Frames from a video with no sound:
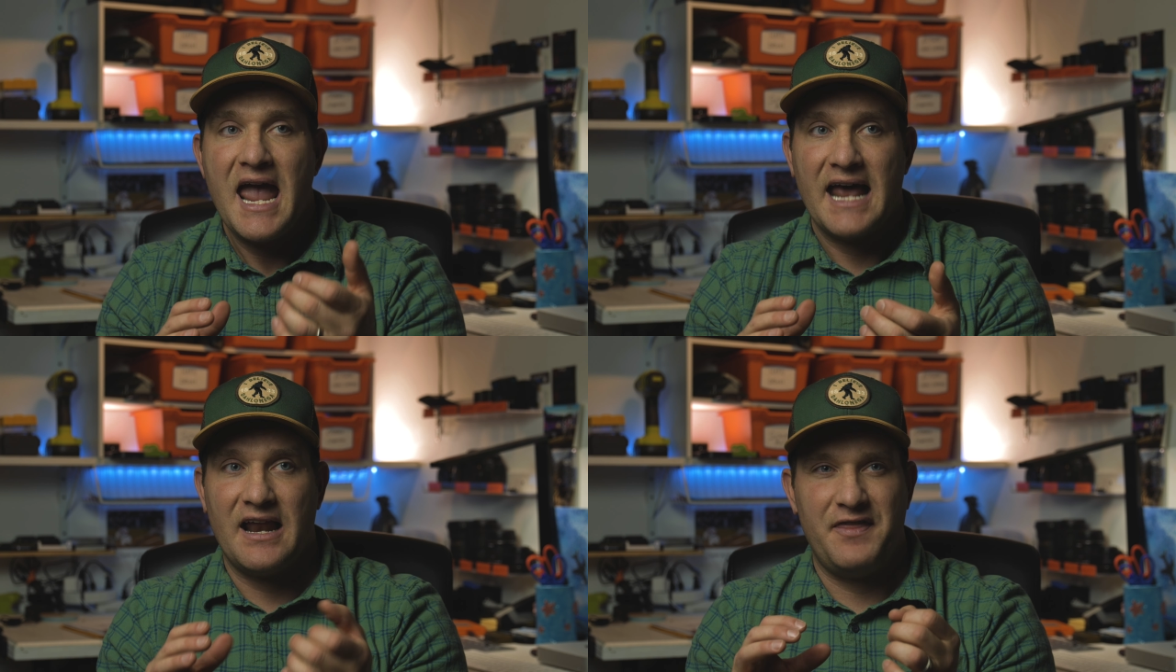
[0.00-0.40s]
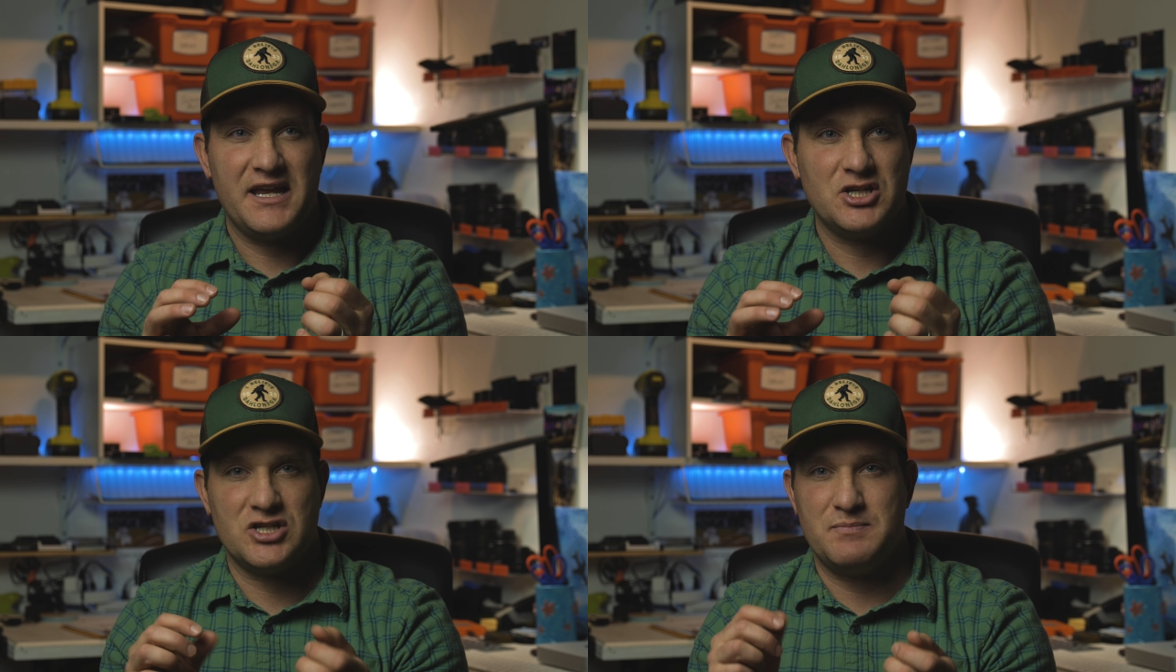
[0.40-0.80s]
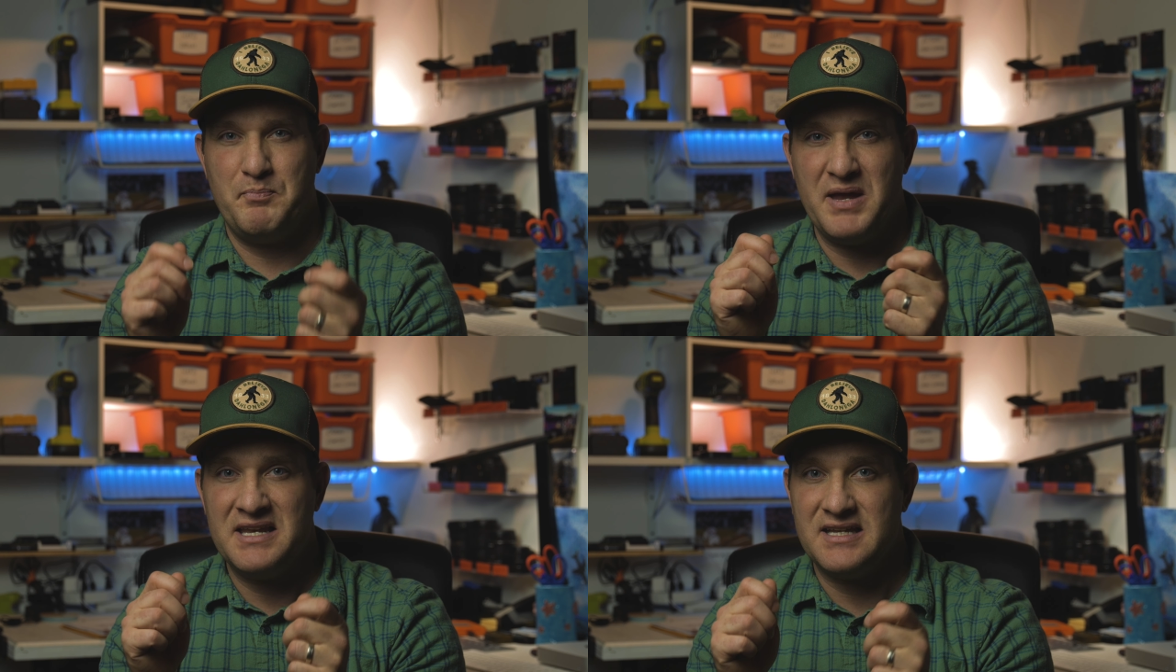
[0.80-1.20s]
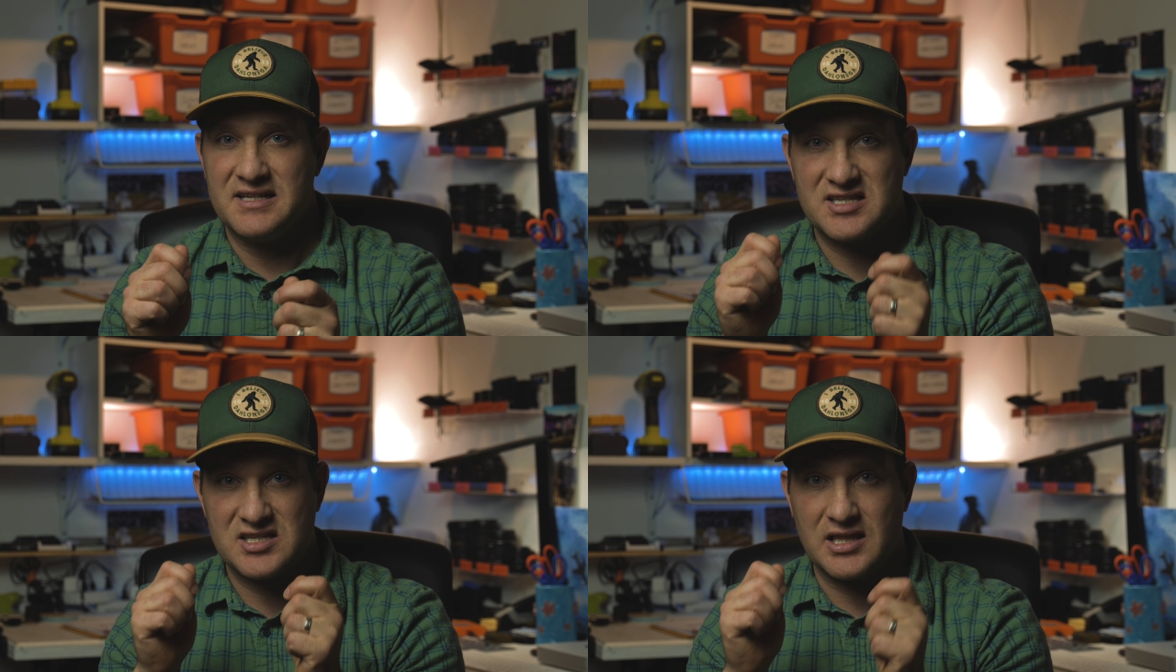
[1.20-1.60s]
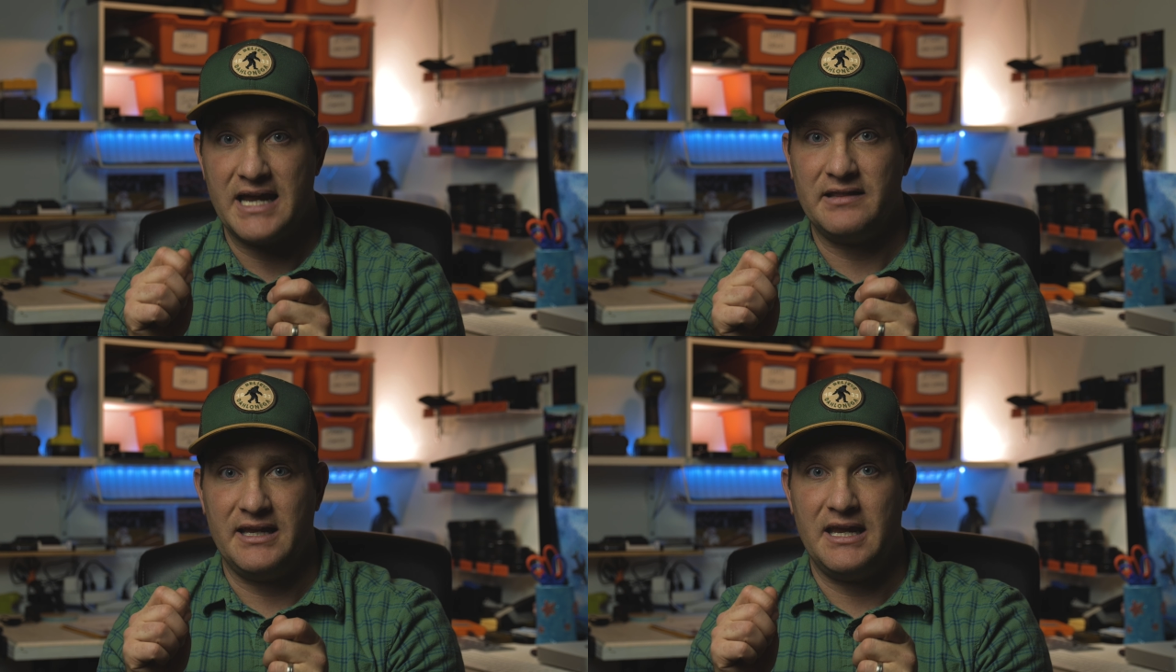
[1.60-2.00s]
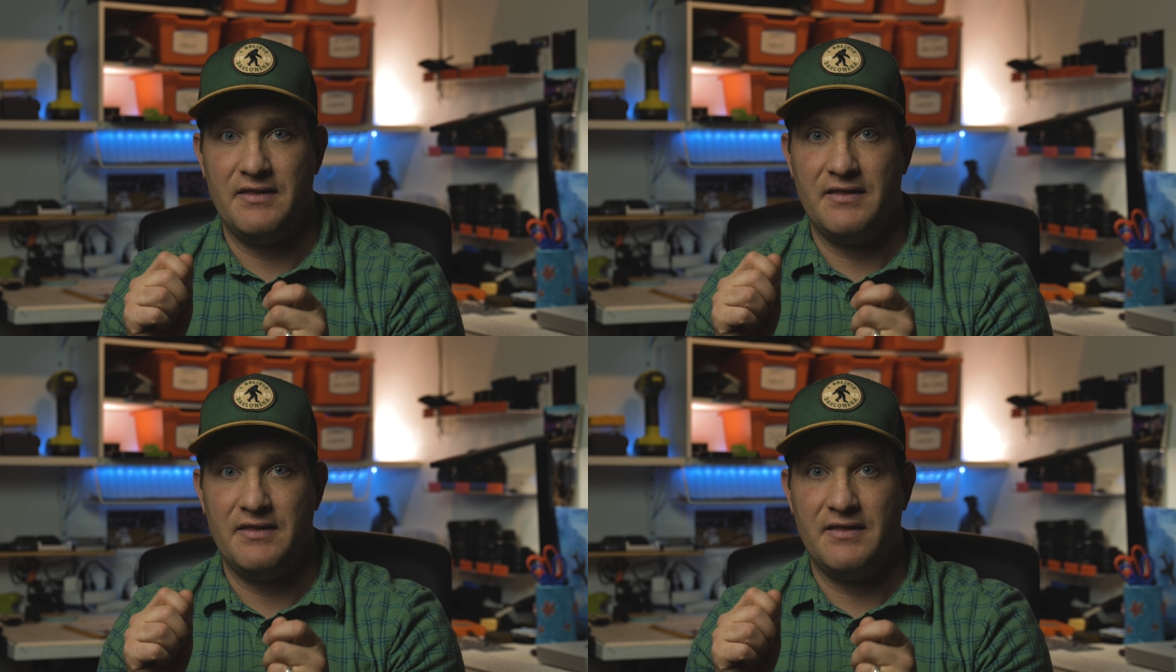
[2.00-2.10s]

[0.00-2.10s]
and I think it just bent it slightly.